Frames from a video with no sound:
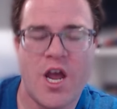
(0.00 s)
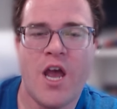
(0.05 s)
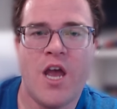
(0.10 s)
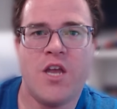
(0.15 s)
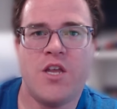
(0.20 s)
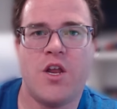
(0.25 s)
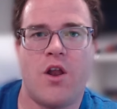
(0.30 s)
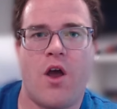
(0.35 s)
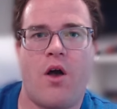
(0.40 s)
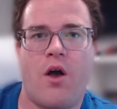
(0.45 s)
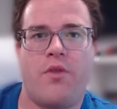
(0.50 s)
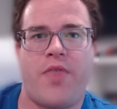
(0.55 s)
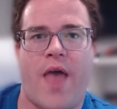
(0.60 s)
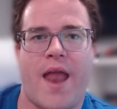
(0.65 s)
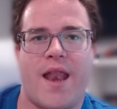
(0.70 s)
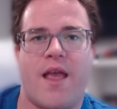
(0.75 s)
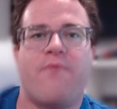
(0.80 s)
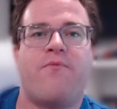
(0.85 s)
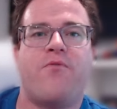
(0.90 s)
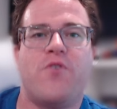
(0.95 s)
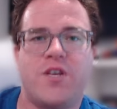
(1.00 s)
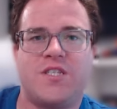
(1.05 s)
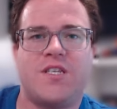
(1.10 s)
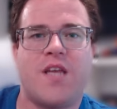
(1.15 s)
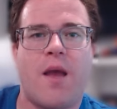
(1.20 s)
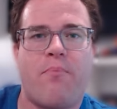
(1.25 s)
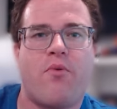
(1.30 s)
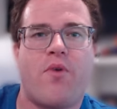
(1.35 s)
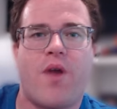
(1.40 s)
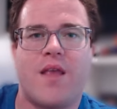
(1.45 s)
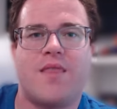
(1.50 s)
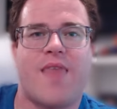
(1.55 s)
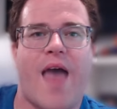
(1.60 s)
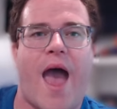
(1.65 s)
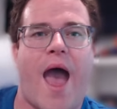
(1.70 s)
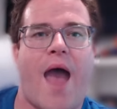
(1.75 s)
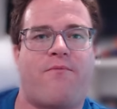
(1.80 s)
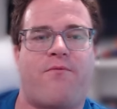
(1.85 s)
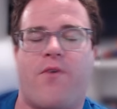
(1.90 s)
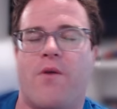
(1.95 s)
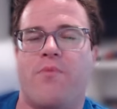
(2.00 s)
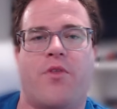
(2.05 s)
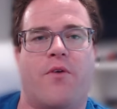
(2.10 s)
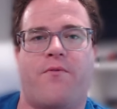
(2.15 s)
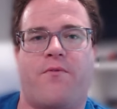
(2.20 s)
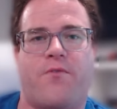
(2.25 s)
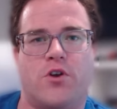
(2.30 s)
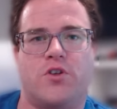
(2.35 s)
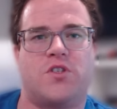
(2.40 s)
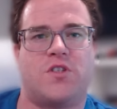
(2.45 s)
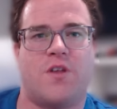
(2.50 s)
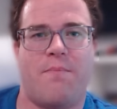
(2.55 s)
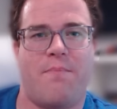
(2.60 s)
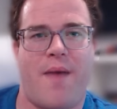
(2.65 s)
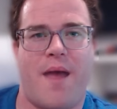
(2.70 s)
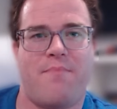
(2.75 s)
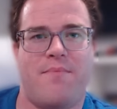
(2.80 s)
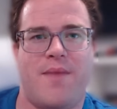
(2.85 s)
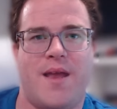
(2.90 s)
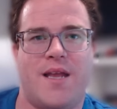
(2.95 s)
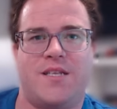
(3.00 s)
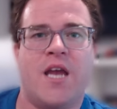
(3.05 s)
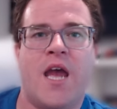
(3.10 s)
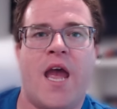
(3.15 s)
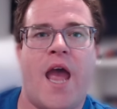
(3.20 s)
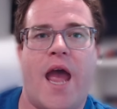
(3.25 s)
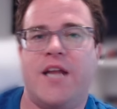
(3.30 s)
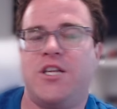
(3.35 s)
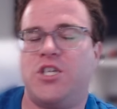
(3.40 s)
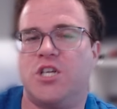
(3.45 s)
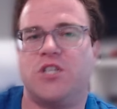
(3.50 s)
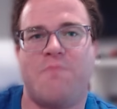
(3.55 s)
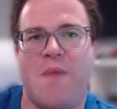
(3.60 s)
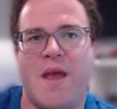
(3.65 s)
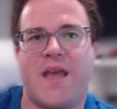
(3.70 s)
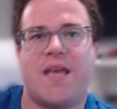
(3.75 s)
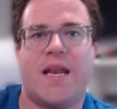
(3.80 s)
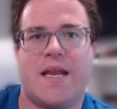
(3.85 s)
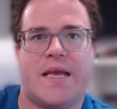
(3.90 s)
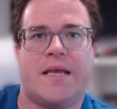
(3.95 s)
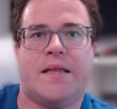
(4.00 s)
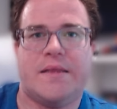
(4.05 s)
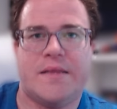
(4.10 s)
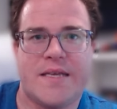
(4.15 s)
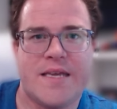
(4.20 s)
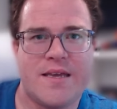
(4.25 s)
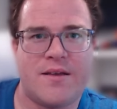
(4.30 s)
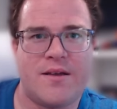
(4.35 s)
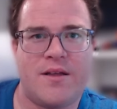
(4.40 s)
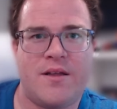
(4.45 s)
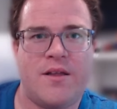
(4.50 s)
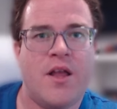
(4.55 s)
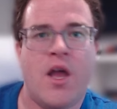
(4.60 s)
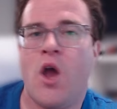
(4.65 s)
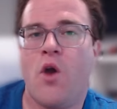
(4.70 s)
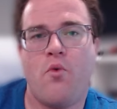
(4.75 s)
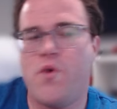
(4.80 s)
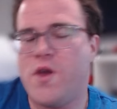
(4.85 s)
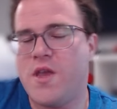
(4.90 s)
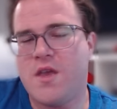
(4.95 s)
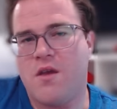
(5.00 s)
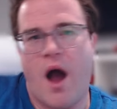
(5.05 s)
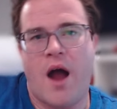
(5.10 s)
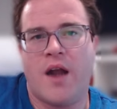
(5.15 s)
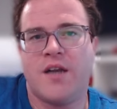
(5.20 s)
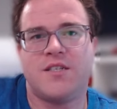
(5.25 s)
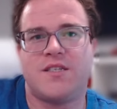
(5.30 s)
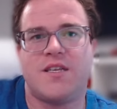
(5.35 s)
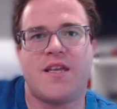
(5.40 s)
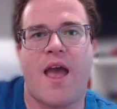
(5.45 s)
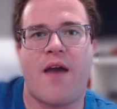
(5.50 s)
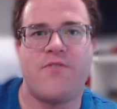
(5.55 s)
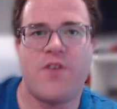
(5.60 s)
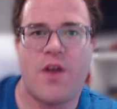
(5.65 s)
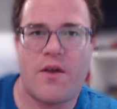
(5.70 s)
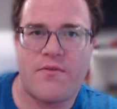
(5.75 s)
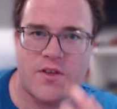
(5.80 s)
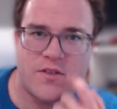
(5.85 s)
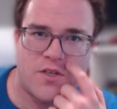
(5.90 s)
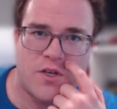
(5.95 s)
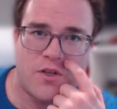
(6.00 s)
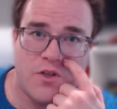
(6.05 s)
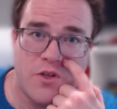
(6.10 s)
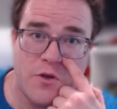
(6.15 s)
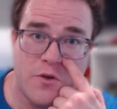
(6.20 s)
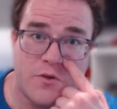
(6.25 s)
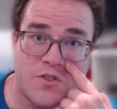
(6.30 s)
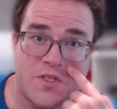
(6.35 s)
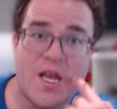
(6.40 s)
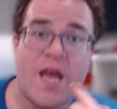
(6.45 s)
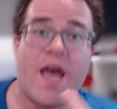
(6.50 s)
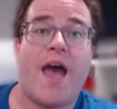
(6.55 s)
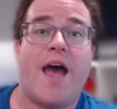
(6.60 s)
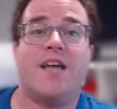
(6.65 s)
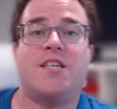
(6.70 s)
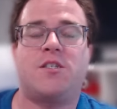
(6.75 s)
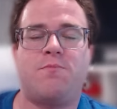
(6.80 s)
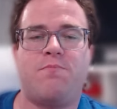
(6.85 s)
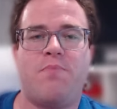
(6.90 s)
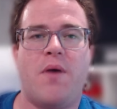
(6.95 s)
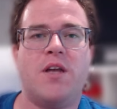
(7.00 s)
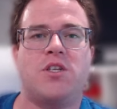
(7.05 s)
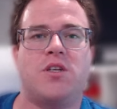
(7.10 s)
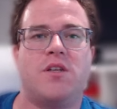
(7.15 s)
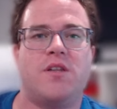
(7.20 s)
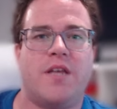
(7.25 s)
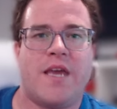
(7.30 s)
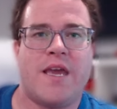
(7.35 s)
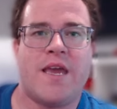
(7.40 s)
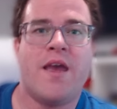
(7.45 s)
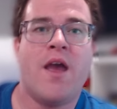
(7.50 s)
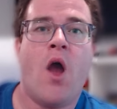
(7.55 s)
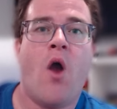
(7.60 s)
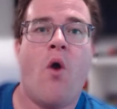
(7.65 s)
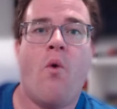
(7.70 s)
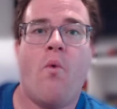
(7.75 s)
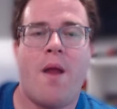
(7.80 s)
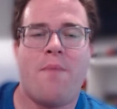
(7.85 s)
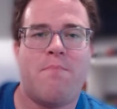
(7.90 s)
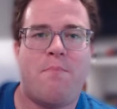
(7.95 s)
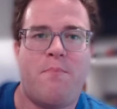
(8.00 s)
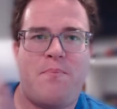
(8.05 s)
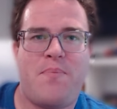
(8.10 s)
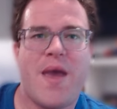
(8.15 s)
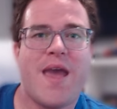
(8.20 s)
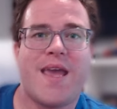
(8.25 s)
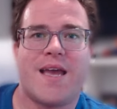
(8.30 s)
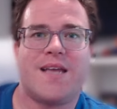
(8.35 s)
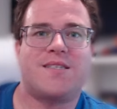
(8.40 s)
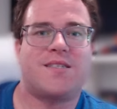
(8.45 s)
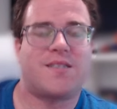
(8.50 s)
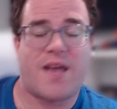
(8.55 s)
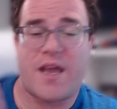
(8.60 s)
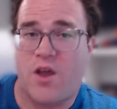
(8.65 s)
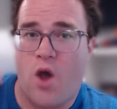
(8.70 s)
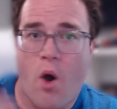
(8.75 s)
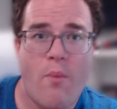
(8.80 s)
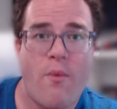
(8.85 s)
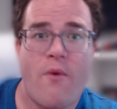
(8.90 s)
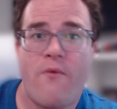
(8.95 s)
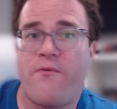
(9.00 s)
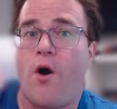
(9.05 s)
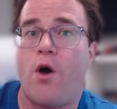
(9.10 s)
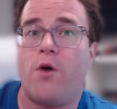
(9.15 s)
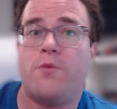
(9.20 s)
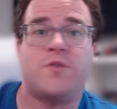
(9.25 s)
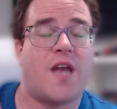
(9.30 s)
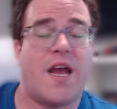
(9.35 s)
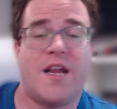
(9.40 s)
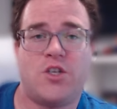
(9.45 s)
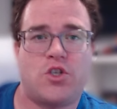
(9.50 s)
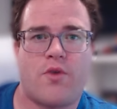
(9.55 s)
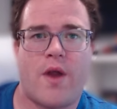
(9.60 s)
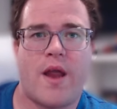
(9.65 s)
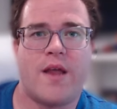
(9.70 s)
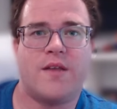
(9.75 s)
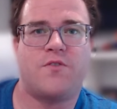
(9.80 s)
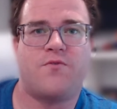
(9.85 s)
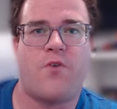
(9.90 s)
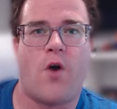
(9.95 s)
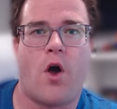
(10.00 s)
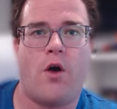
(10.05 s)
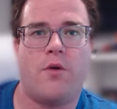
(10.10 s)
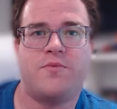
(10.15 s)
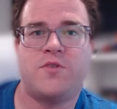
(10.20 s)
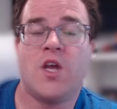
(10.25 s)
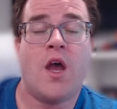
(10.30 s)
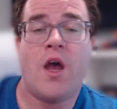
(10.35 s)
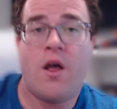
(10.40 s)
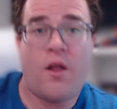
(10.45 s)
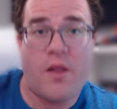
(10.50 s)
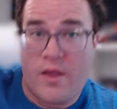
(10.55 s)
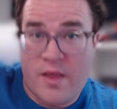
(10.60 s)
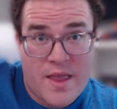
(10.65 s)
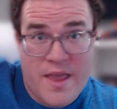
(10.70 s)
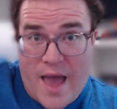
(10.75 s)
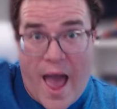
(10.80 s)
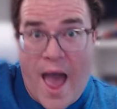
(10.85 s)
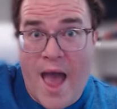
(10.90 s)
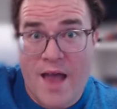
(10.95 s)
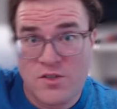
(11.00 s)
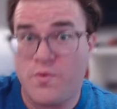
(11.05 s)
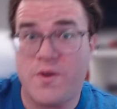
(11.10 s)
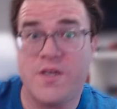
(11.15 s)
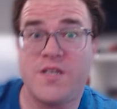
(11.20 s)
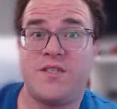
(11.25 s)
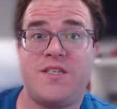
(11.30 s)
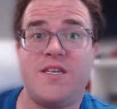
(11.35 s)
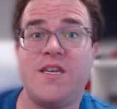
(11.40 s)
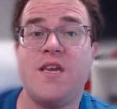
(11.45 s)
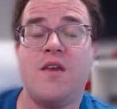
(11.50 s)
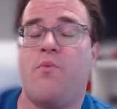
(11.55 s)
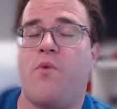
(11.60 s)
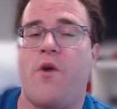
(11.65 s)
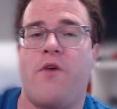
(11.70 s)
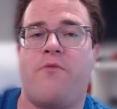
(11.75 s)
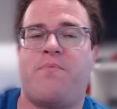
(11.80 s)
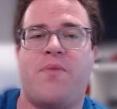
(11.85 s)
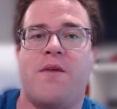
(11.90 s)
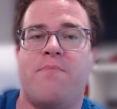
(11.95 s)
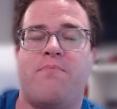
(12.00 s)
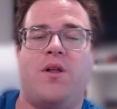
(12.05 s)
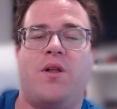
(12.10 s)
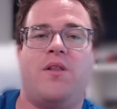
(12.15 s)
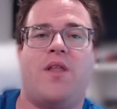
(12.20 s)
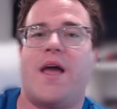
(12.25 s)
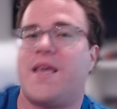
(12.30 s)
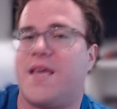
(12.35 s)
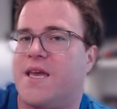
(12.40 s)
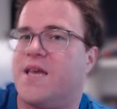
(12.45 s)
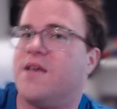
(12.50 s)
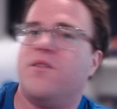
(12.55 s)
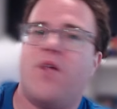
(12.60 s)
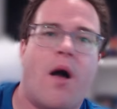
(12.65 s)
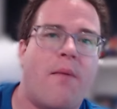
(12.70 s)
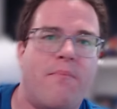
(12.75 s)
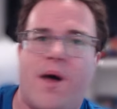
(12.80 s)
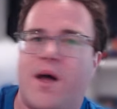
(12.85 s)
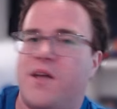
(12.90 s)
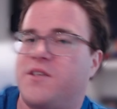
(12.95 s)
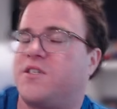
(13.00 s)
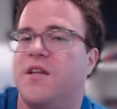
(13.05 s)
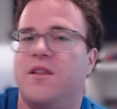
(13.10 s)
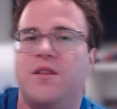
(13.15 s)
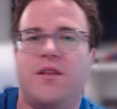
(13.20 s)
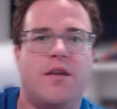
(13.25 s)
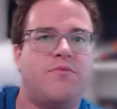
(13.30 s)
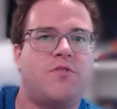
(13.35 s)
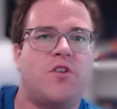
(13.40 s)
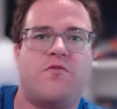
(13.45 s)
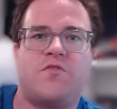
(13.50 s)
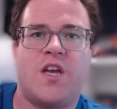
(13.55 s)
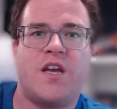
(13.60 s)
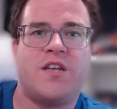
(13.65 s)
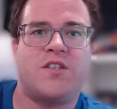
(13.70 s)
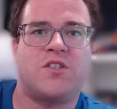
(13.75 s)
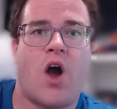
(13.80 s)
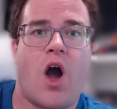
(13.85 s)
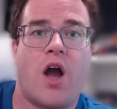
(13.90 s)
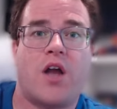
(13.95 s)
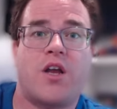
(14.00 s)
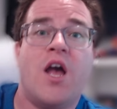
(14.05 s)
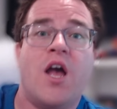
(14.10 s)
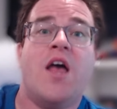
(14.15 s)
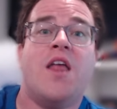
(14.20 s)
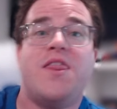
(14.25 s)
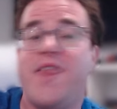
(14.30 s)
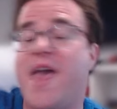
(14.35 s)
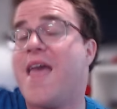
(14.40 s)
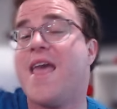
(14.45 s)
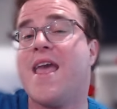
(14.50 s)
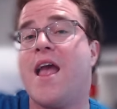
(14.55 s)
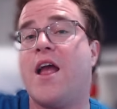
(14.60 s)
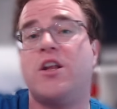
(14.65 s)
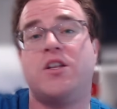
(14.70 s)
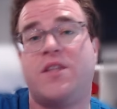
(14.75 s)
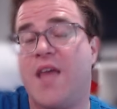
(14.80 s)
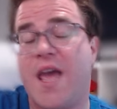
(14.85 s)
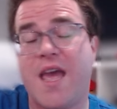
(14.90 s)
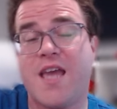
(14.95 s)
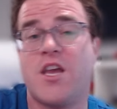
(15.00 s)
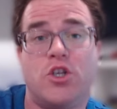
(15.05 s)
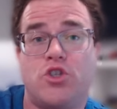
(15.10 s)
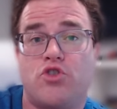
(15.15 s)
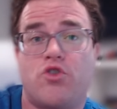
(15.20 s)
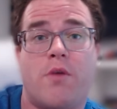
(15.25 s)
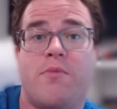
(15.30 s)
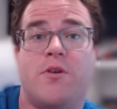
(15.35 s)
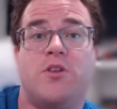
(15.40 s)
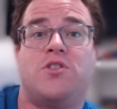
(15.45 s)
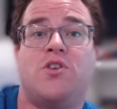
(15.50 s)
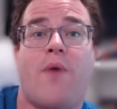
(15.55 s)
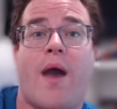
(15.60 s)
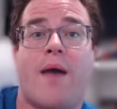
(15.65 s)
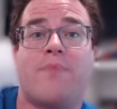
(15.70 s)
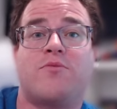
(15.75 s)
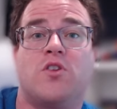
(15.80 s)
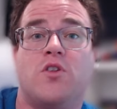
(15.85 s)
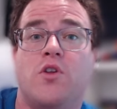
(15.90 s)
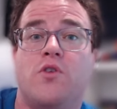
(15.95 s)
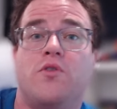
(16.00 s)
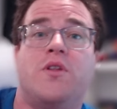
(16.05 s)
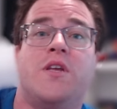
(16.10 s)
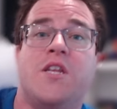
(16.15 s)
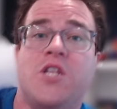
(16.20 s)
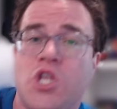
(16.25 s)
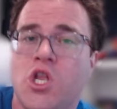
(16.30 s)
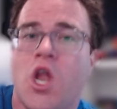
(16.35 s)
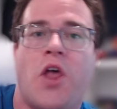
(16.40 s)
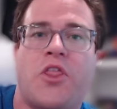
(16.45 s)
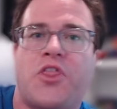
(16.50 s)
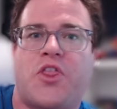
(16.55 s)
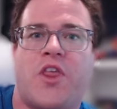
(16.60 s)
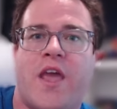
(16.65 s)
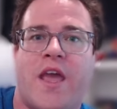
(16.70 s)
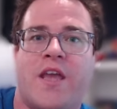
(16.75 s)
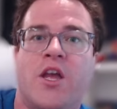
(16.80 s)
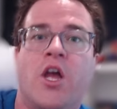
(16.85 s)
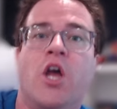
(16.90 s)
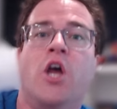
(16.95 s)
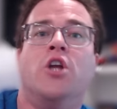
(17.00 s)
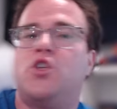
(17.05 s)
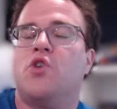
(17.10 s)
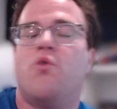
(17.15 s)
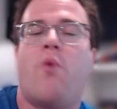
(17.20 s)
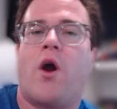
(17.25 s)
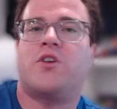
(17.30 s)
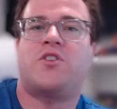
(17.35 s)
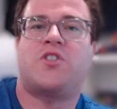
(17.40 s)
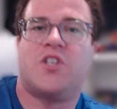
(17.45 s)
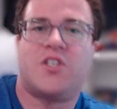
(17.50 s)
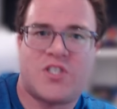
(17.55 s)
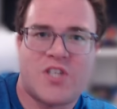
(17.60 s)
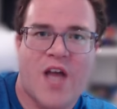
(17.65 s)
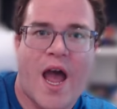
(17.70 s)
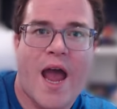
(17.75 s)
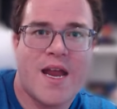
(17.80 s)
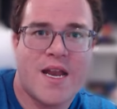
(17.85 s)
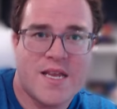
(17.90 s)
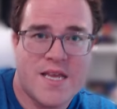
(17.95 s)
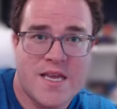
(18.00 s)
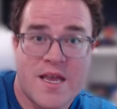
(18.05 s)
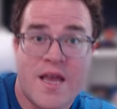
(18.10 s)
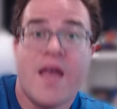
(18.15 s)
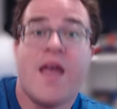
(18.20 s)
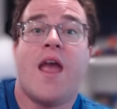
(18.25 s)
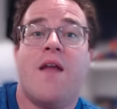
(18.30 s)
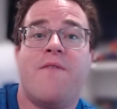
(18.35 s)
That if we separate that from the First Amendment and just make it illegal, we honestly have nothing to lose, especially when bigots like homophobes and transphobes, like as we see with people like Elon Musk and libs of TikTok, they contribute to absolutely nothing to our society.